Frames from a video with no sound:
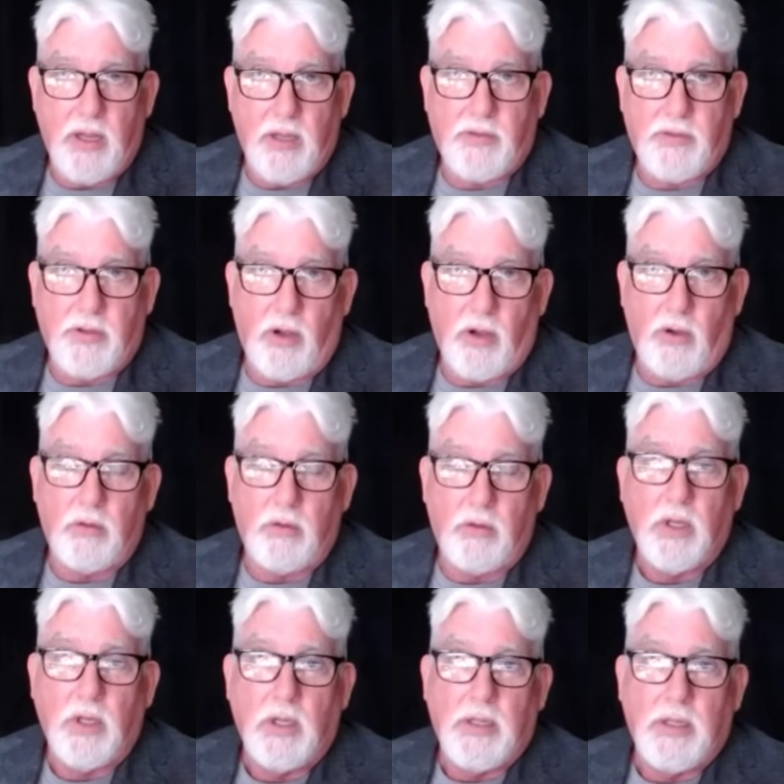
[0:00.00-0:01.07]
So
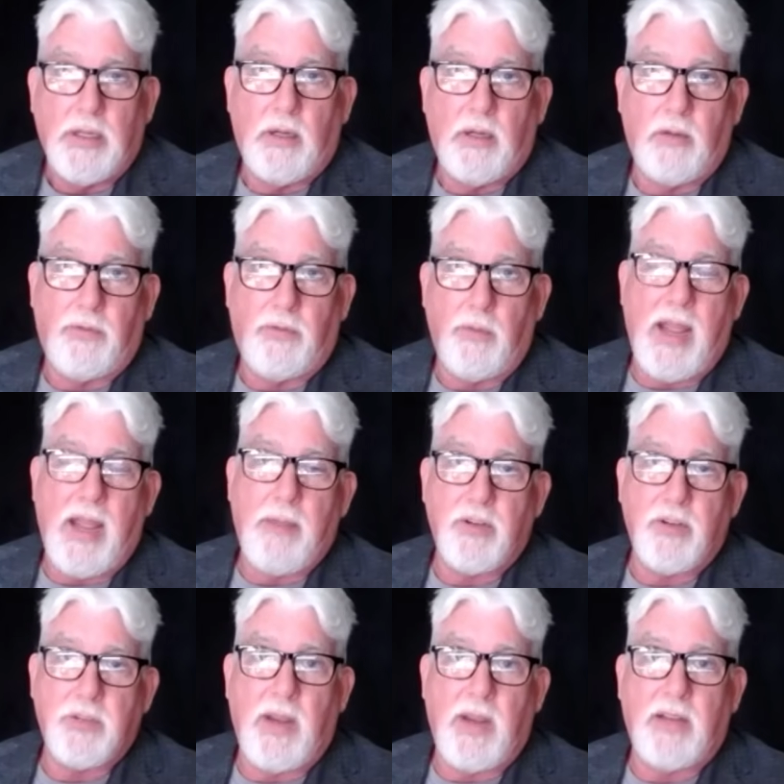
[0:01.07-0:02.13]
from that
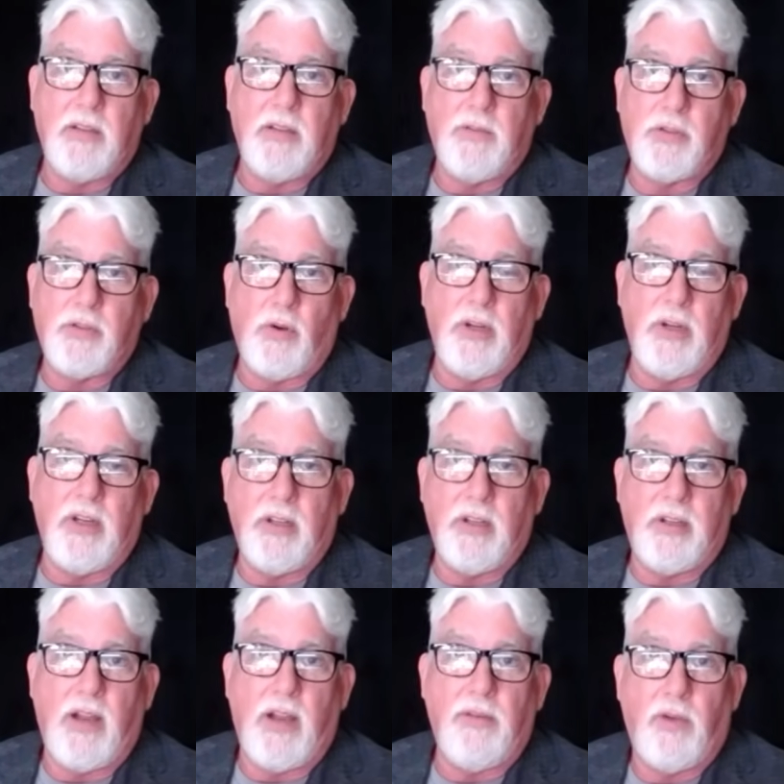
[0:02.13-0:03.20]
perspective, shortening the
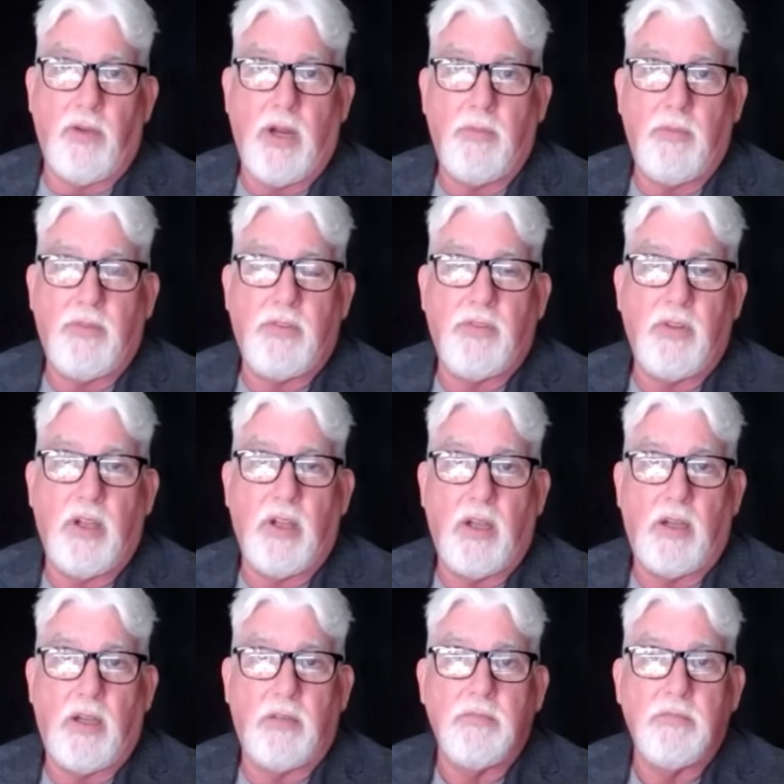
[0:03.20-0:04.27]
time frames
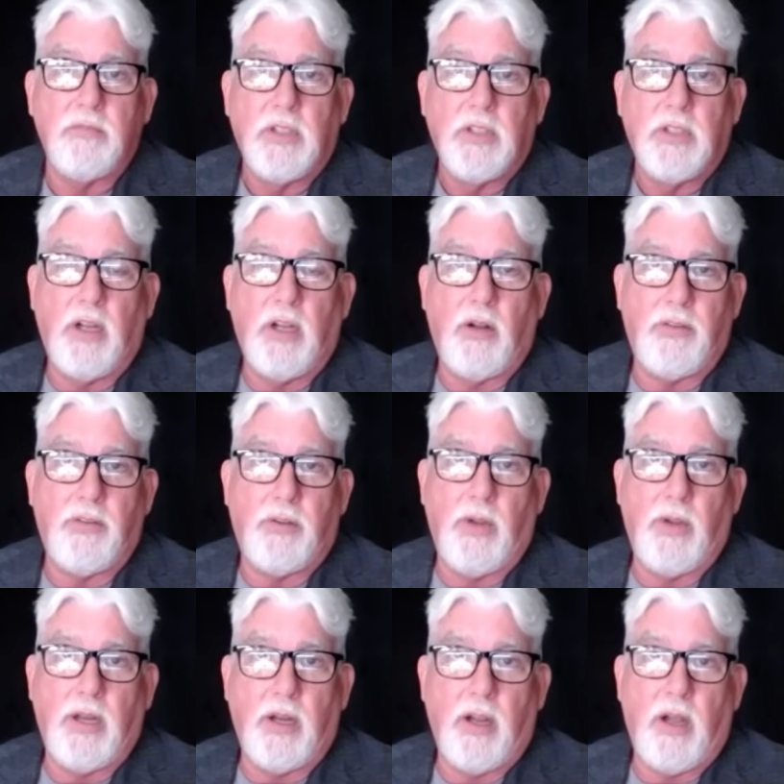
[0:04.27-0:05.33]
is the
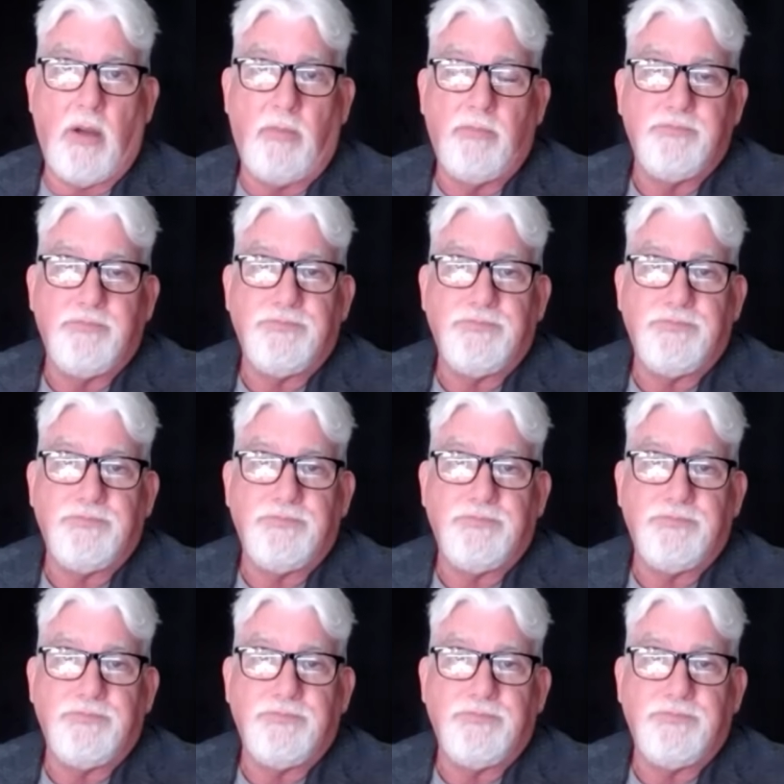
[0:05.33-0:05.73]
way to go.